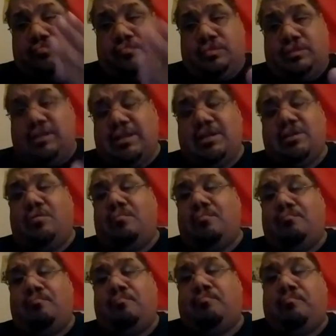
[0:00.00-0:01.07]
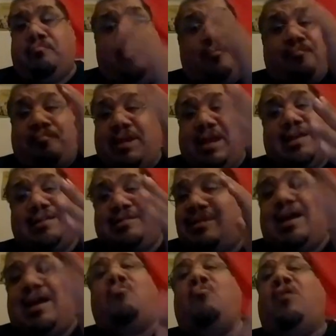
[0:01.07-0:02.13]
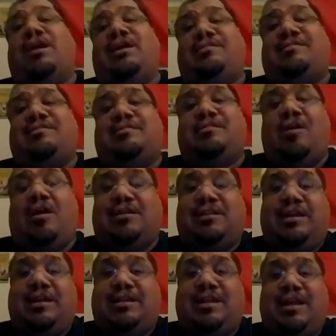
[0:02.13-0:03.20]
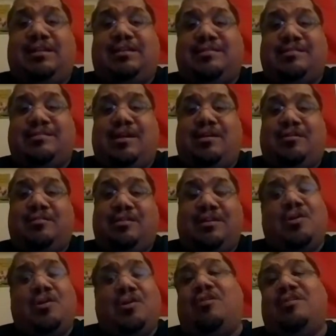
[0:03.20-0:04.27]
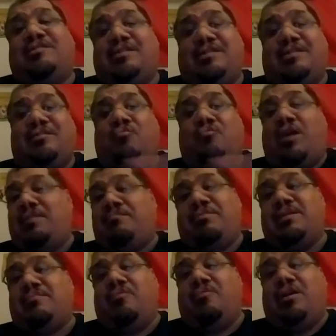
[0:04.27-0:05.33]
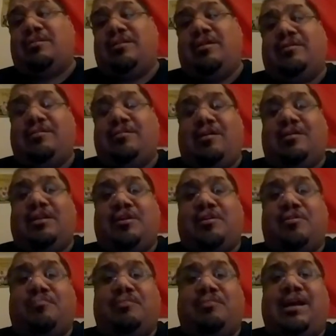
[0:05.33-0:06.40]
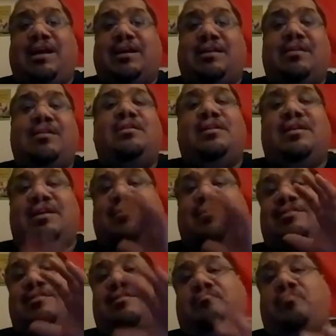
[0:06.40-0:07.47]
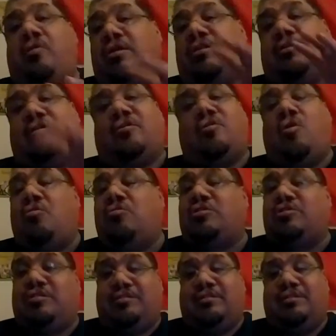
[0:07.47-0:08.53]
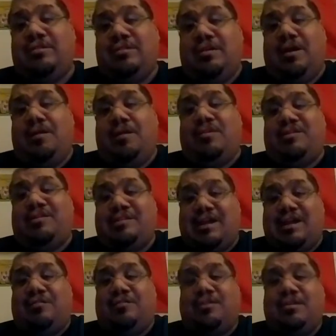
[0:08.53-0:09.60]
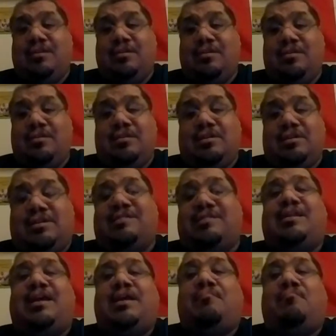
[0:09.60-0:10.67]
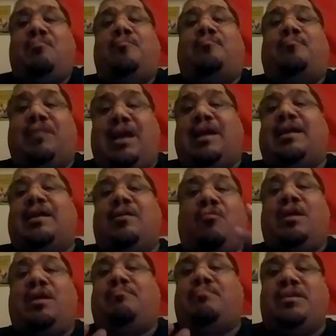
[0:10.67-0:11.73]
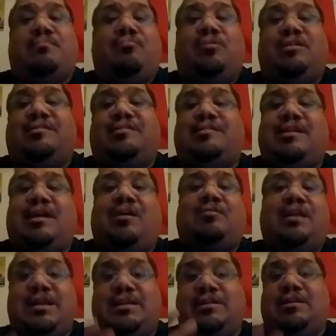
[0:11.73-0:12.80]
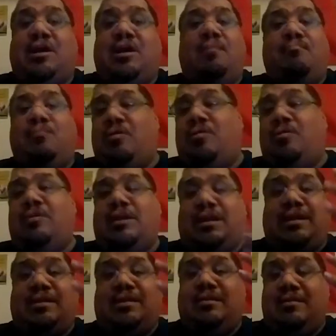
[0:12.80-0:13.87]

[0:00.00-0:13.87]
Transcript: you know, both blacks and whites talk like that in the South. And no one says that white people out there talk like you're black. It's just part of the culture of the South. Just like both black and white people in the South eat gumbo and eat